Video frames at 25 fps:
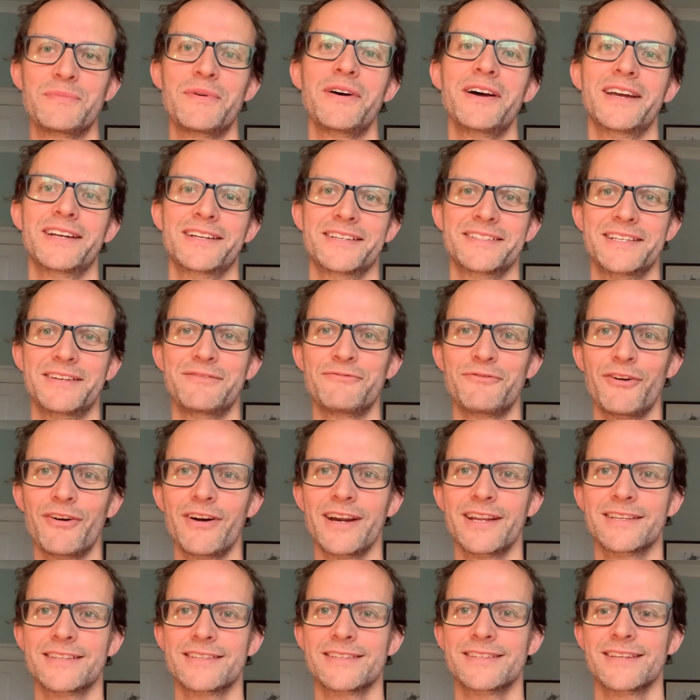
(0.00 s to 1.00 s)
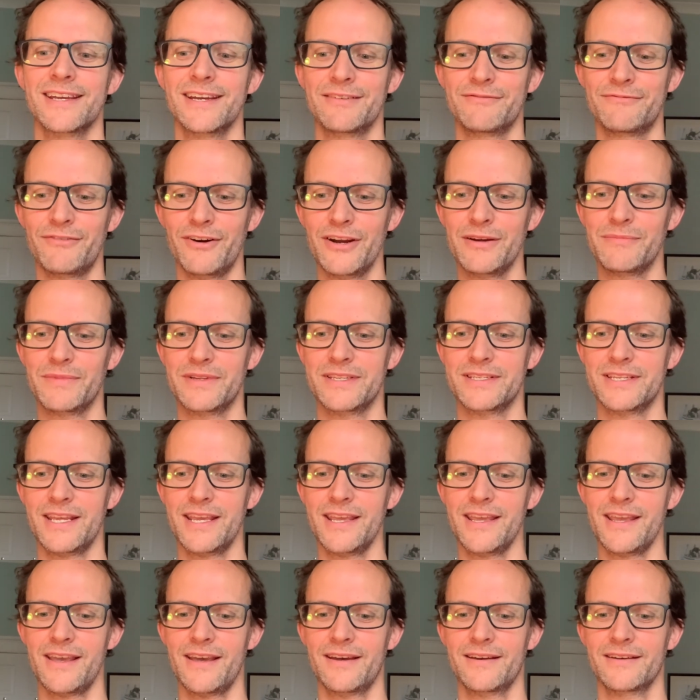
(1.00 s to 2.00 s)
mind as he writes Romans
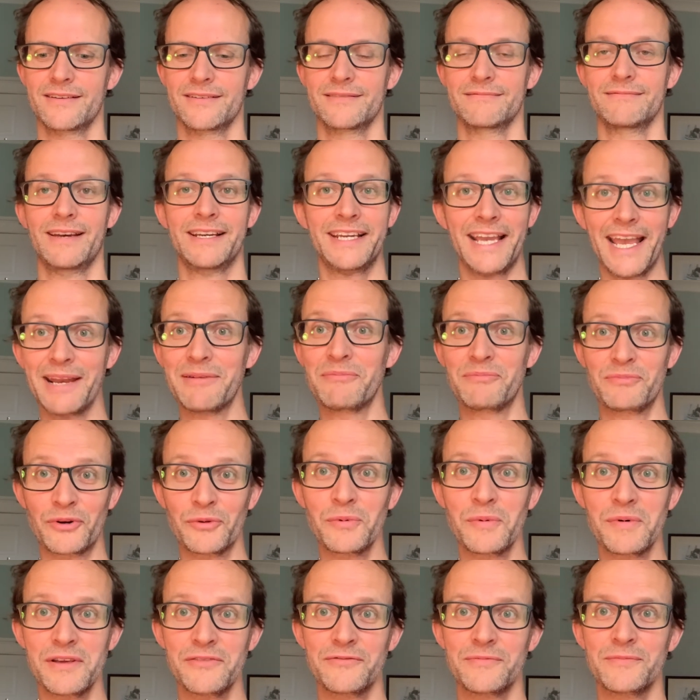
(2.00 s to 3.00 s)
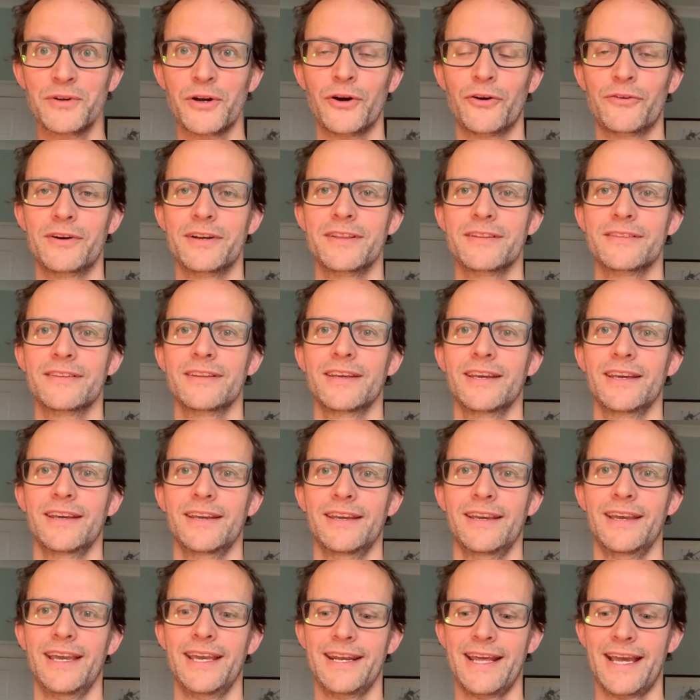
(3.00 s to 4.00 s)
here, again, probably from Corinth
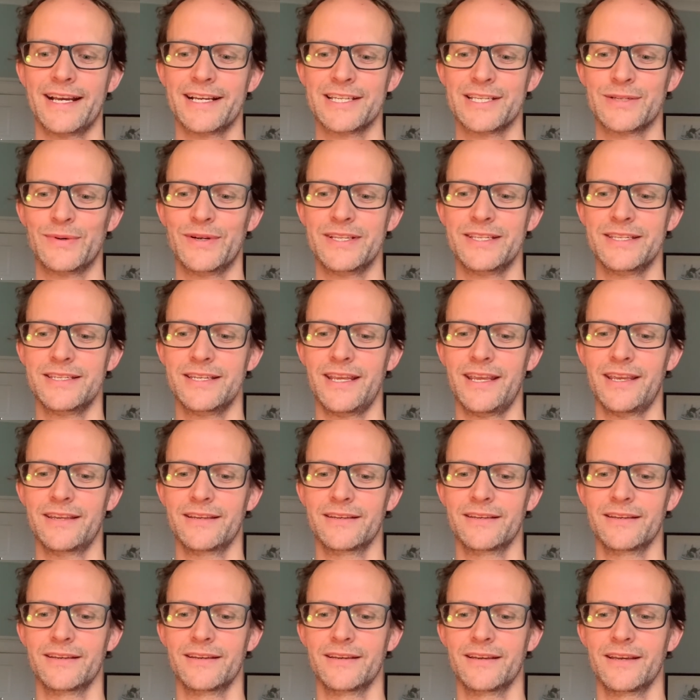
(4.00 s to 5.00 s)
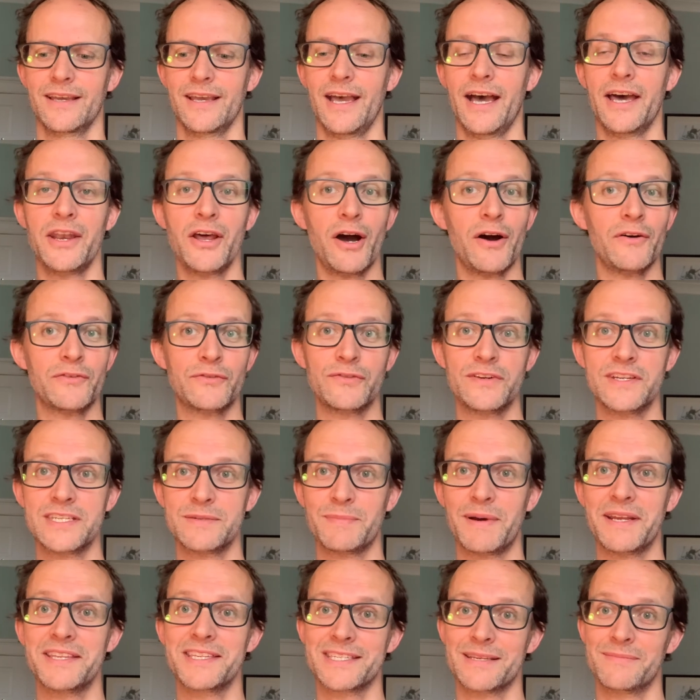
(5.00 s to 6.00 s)
in Acts 20, and after he
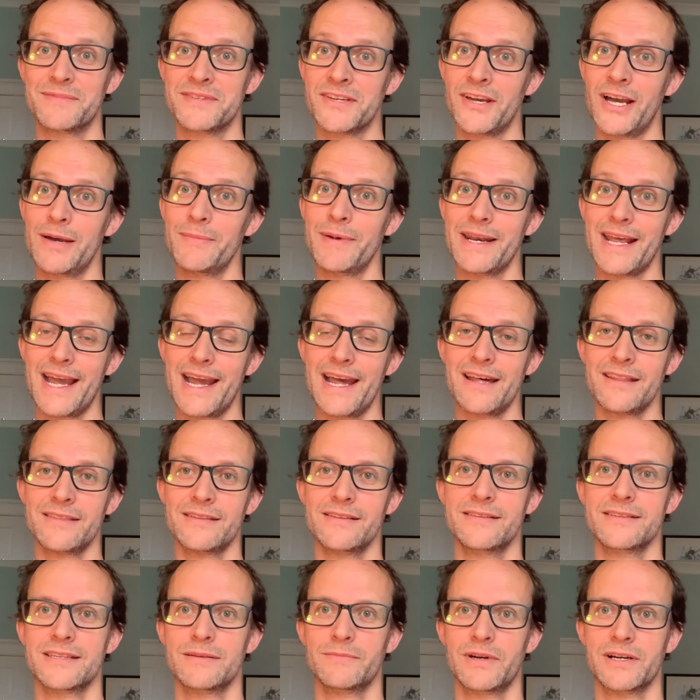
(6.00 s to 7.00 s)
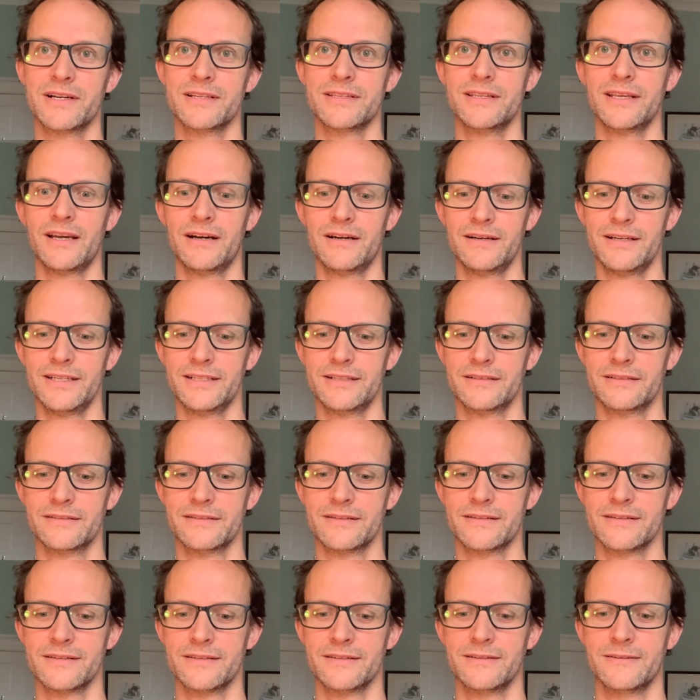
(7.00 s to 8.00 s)
spent some time in Athens amongst the
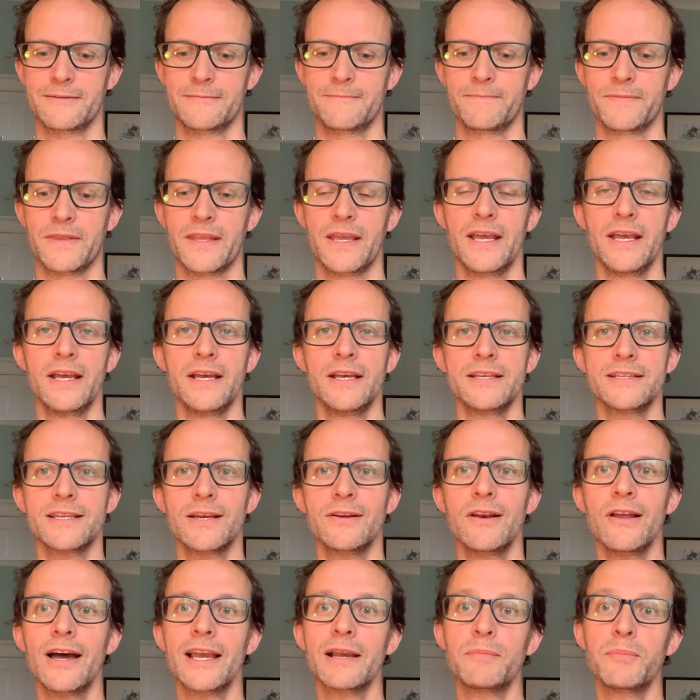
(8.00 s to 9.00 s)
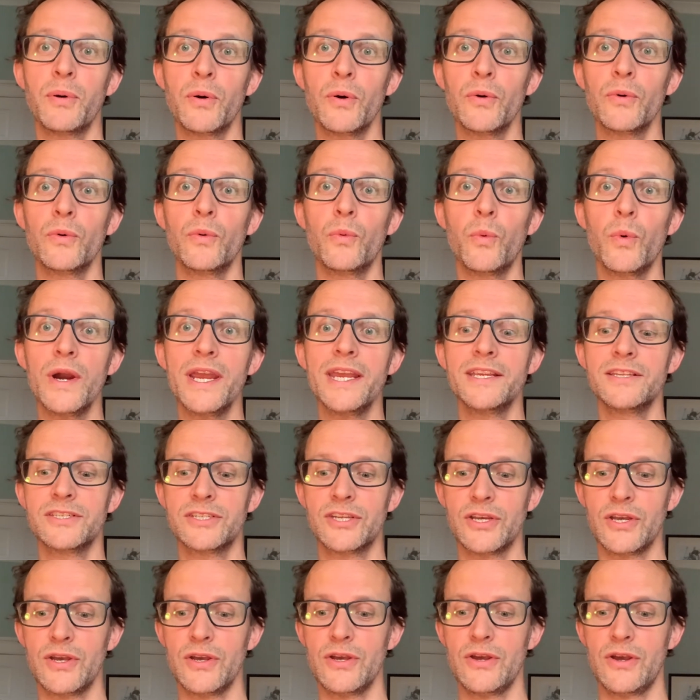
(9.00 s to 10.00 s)
idols. So like Paul, we
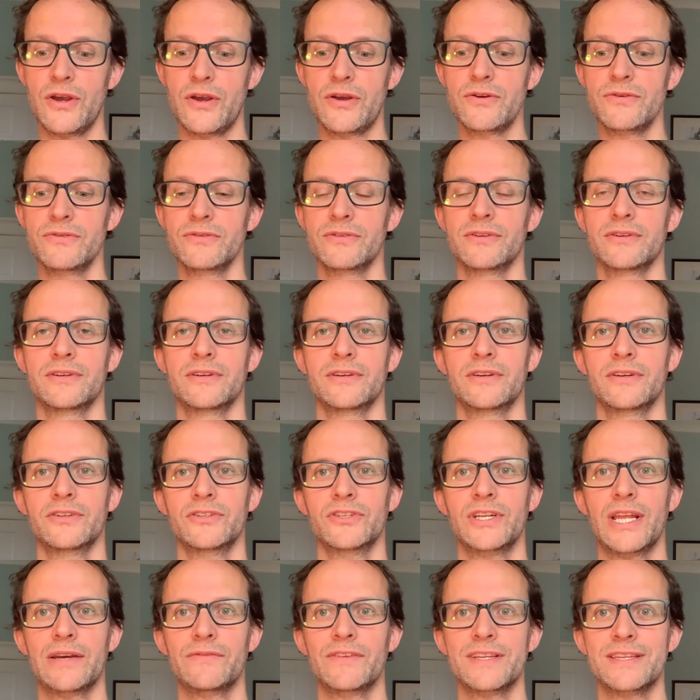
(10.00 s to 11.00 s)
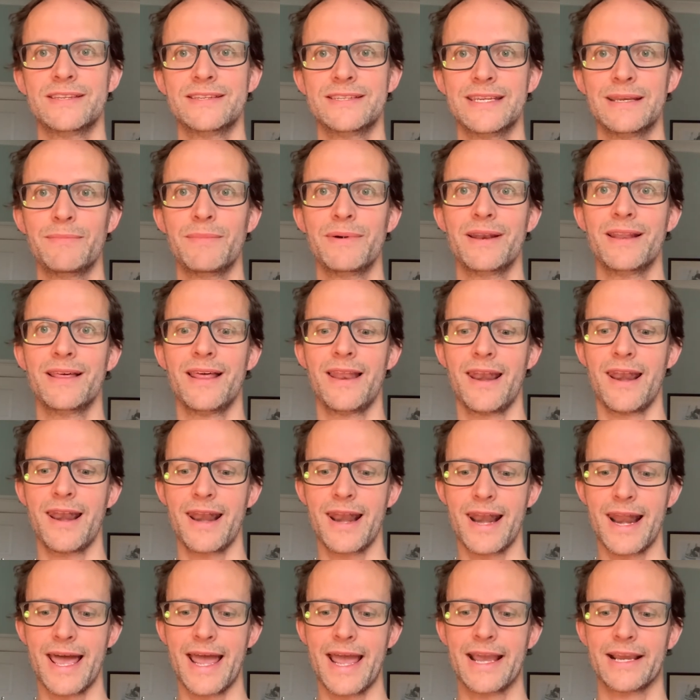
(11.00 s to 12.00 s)
too should have a similar
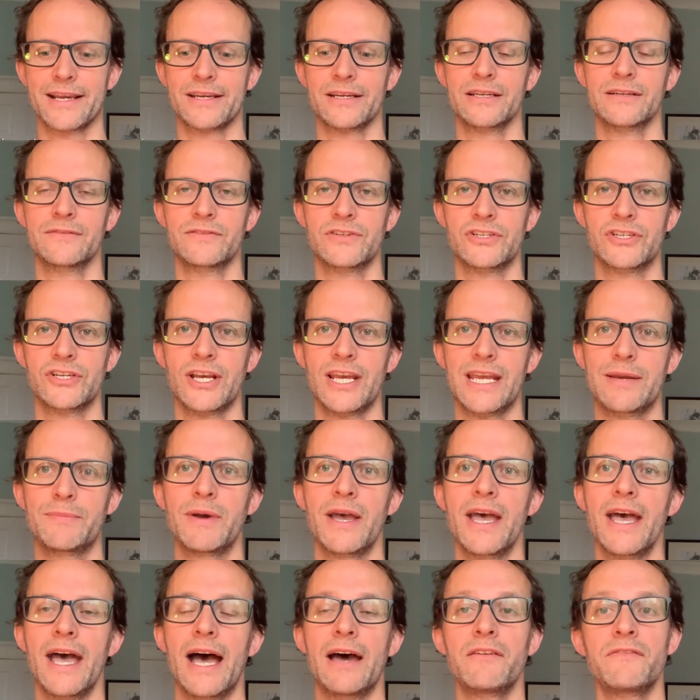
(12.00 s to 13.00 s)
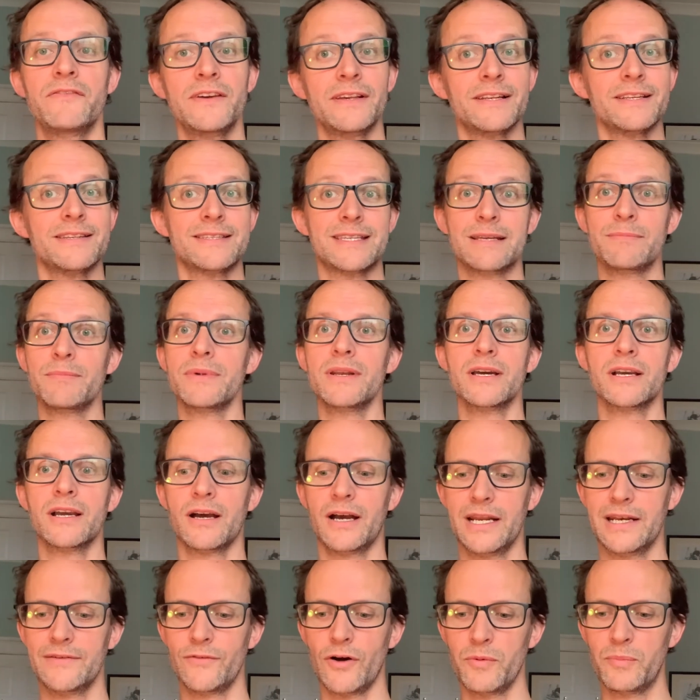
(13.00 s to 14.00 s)
lack of shame and feel a similar
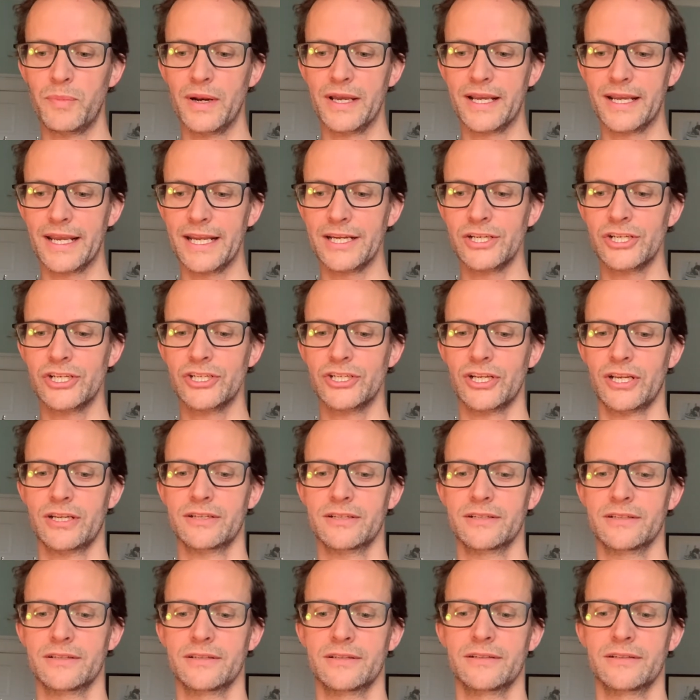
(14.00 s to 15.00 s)
kind of obligation.